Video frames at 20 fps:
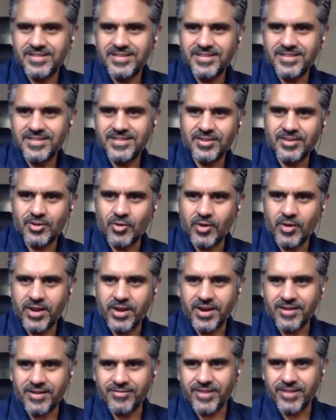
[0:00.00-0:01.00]
you know,
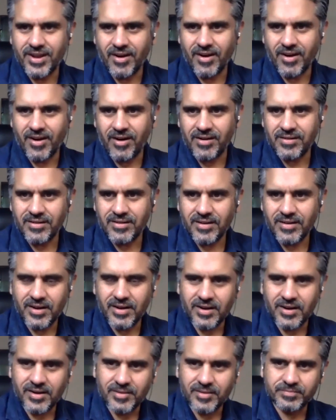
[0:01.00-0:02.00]
here we are,
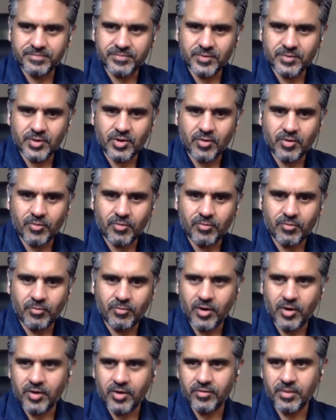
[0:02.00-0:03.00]
you know,
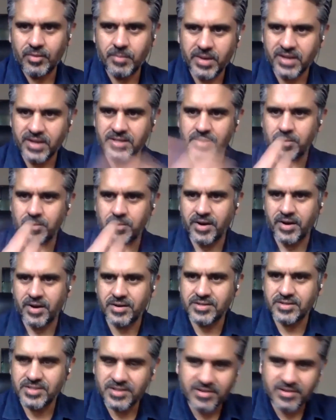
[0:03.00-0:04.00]
one of the biggest
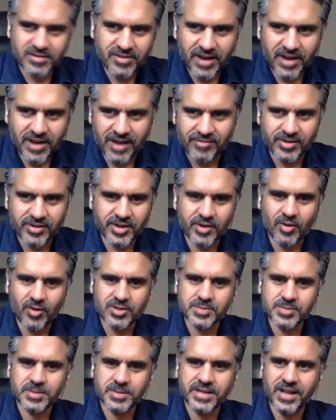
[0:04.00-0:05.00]
players in travel and
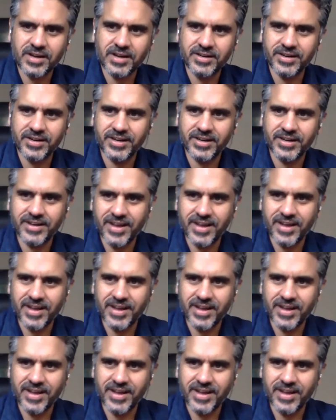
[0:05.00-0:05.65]
hospitality tech.